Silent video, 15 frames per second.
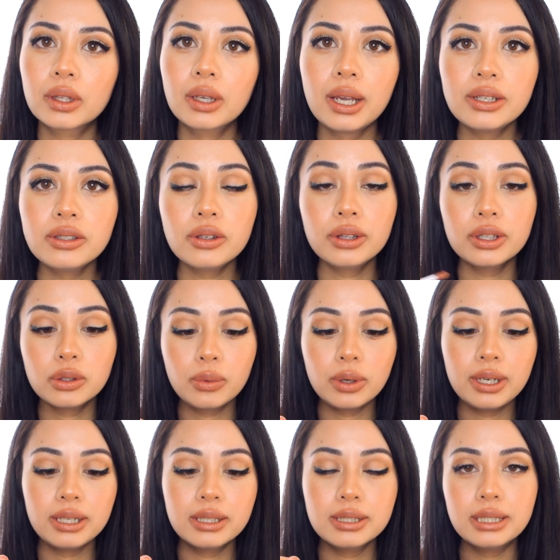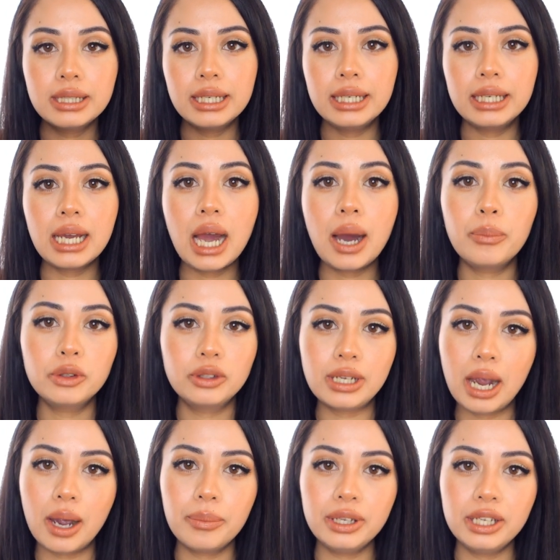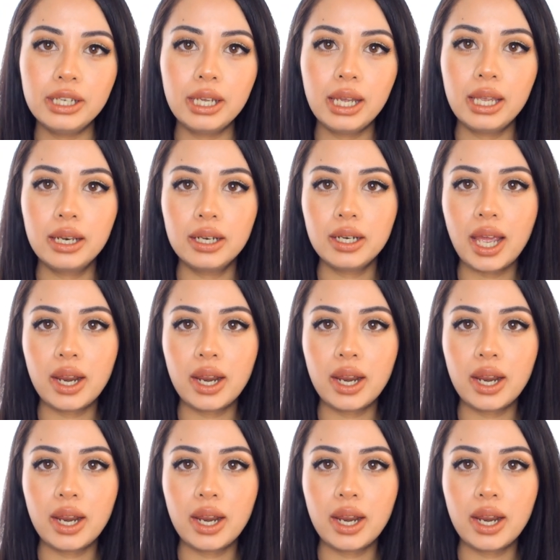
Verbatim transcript: Okay, so this one is the Abu Dhabi in